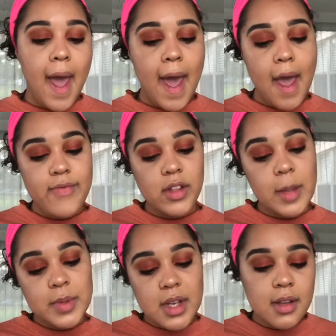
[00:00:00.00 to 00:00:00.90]
and the
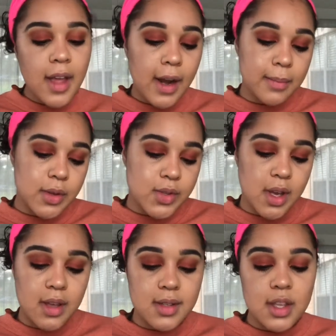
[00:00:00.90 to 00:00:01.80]
lipstick that I'm
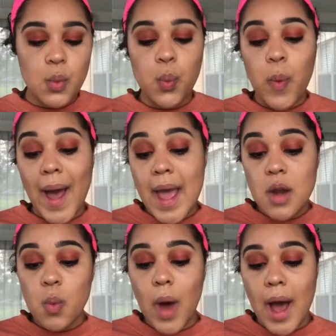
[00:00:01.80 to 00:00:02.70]
using is the Wet
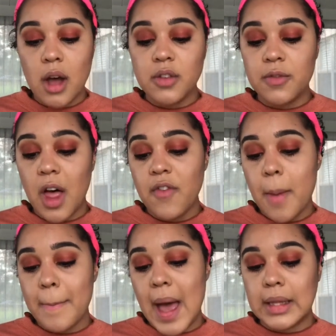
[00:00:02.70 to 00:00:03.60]
n Wild
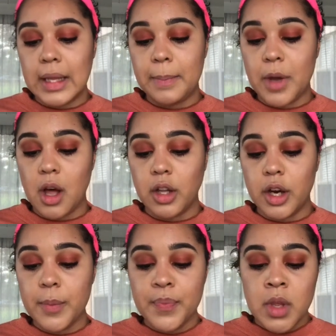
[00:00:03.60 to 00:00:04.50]
Velvet Matte Lip Color